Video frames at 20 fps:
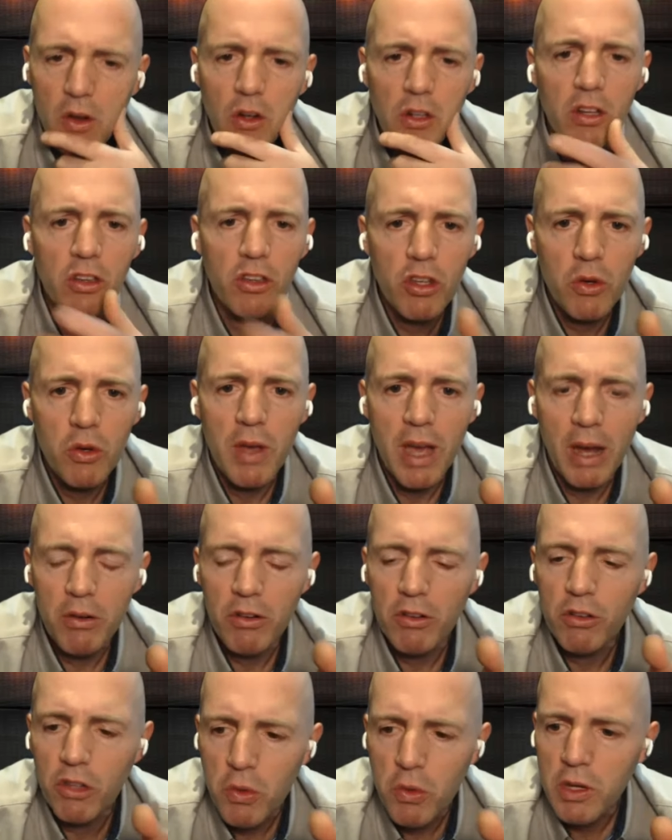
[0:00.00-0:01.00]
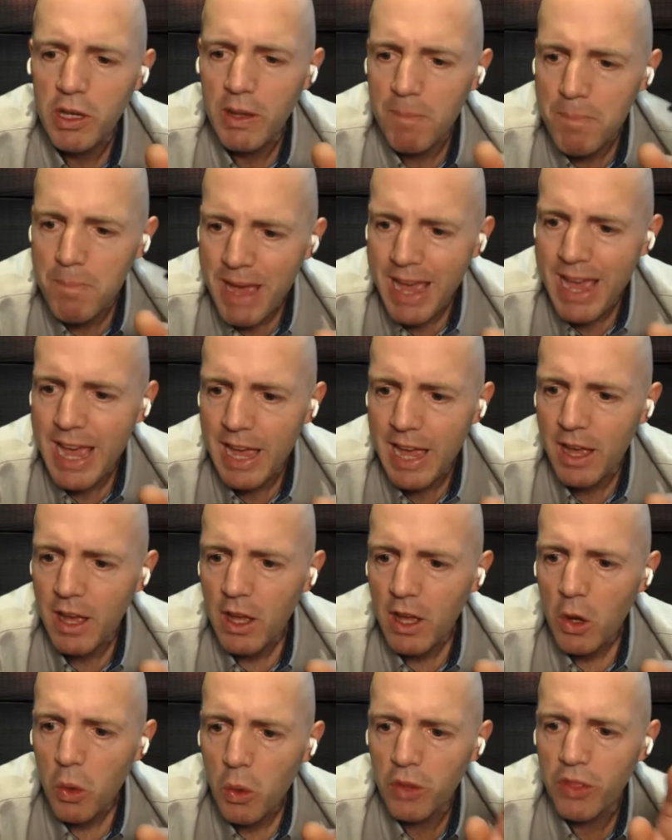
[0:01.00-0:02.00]
at TUI? How does TUI compare
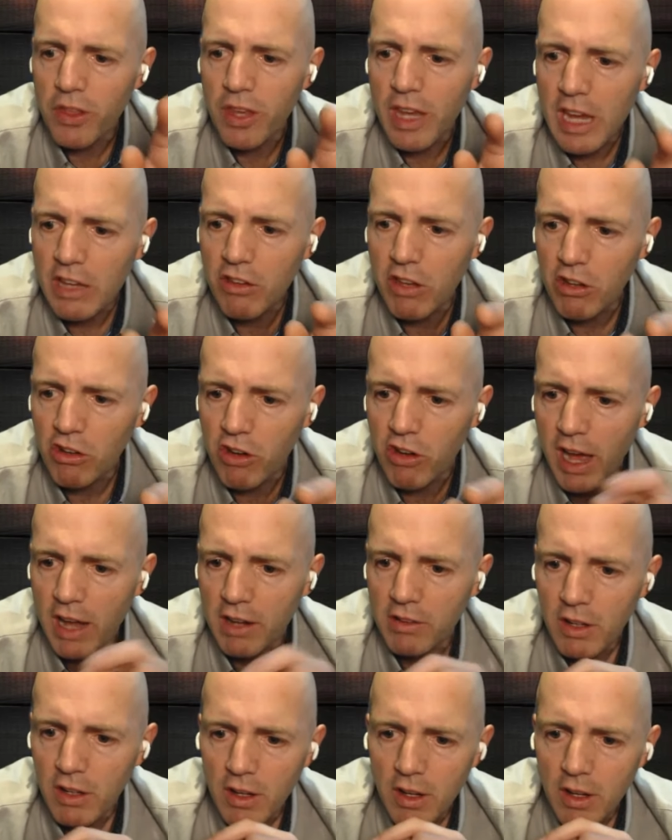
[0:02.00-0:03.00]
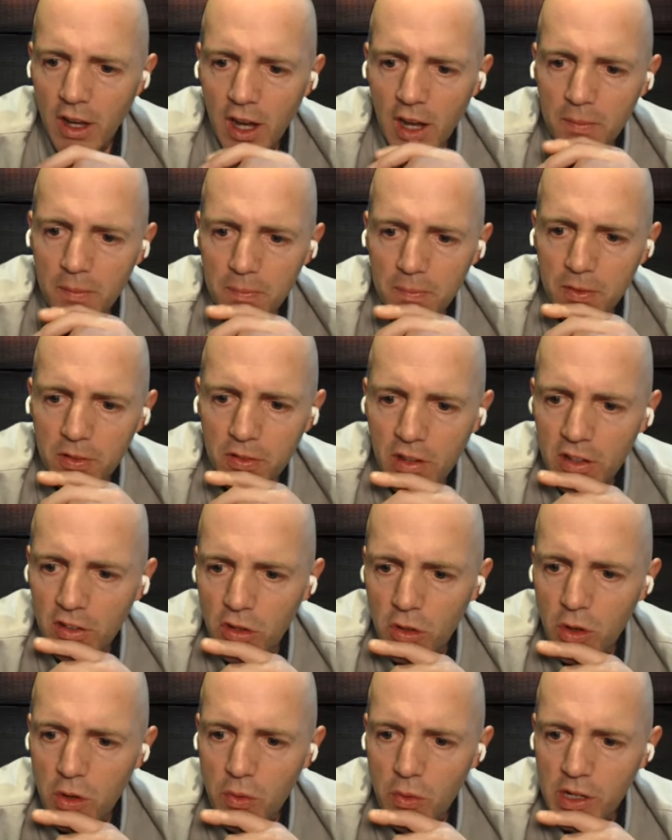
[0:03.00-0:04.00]
with EasyJet? I've seen
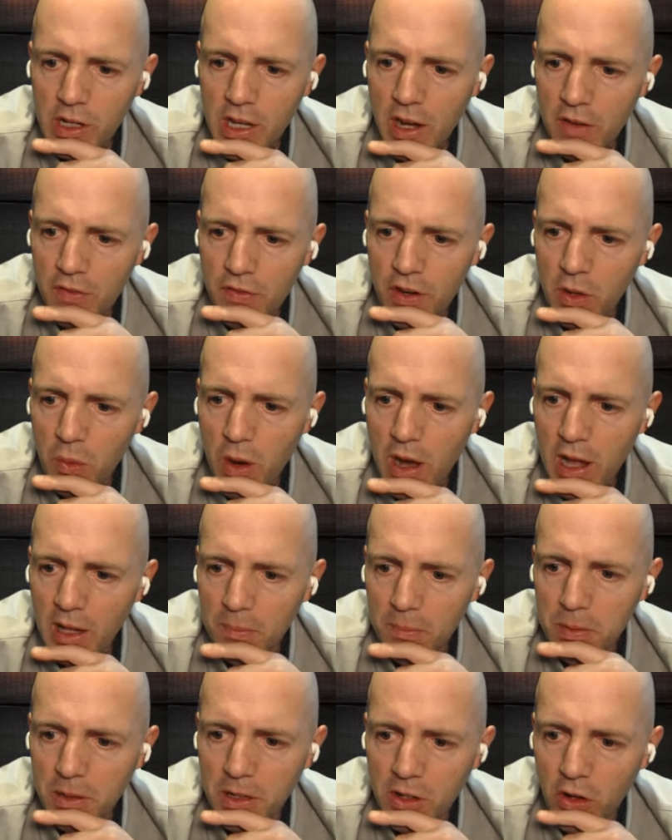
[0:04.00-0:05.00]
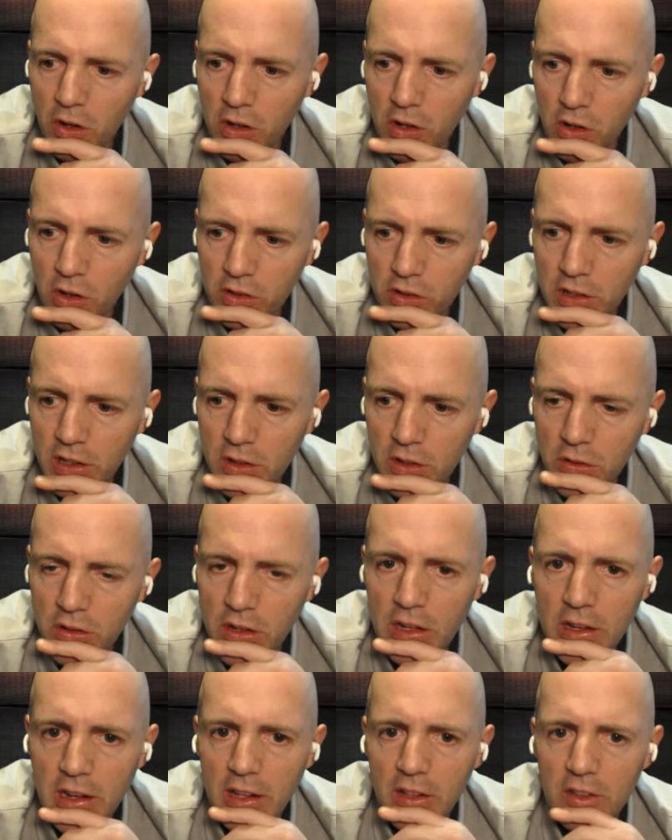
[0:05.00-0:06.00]
TUI recovering well, but not looked into
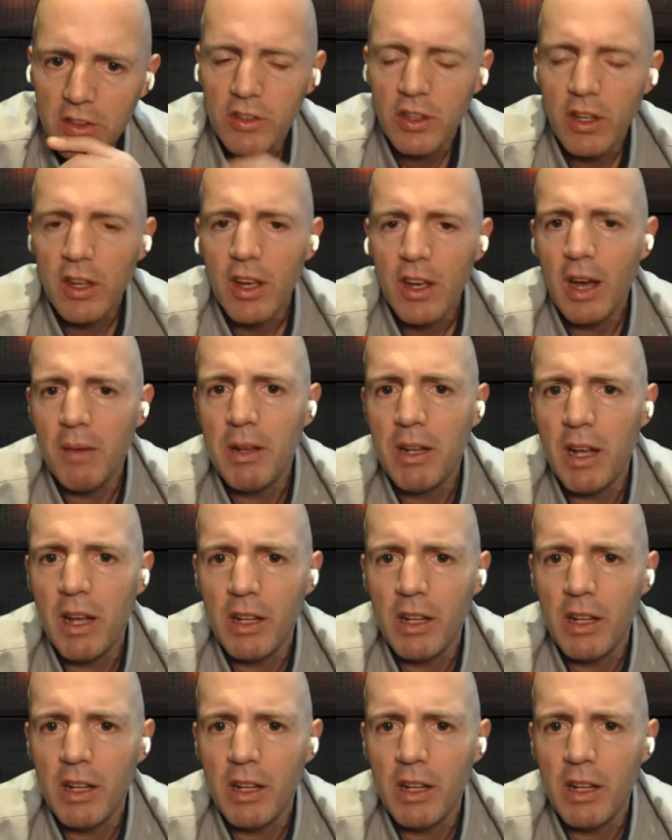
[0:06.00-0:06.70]
details. I mean,